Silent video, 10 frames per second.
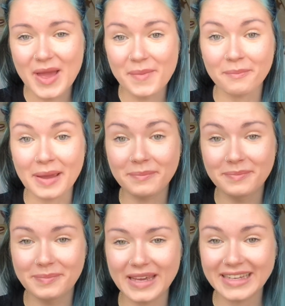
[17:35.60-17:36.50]
my
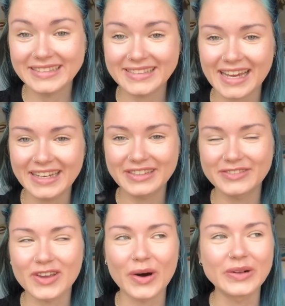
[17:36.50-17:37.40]
biggest kind
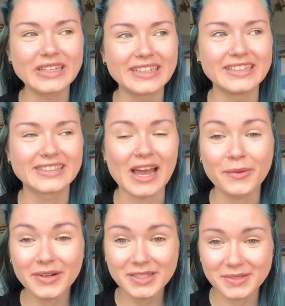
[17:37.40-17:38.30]
of goal is I
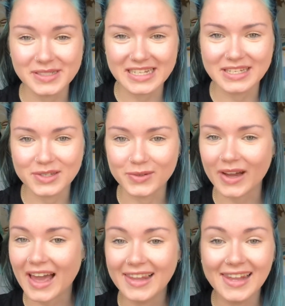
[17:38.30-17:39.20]
want to do a TED
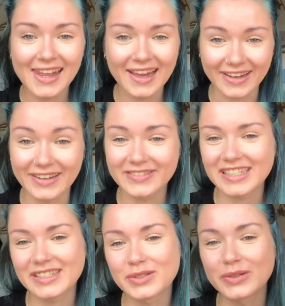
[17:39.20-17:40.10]
Talk. I love
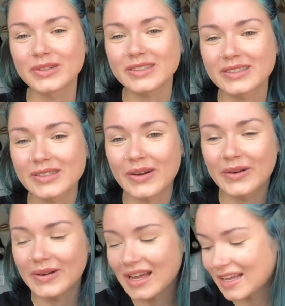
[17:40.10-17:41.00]
TED Talks,
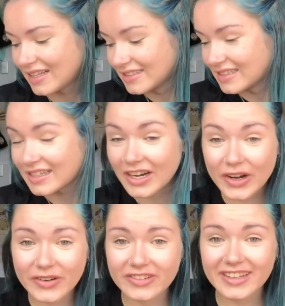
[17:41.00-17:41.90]
so
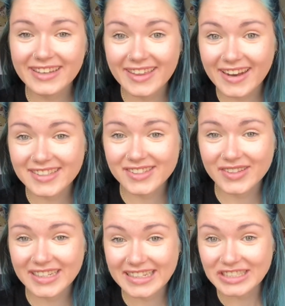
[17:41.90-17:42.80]
hopefully that is
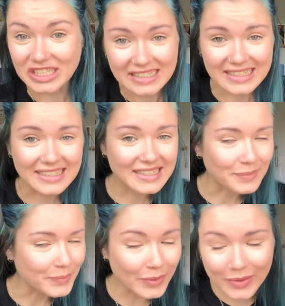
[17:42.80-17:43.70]
on the agenda at
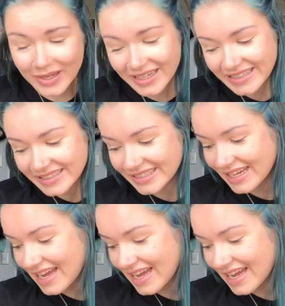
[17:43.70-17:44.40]
some point.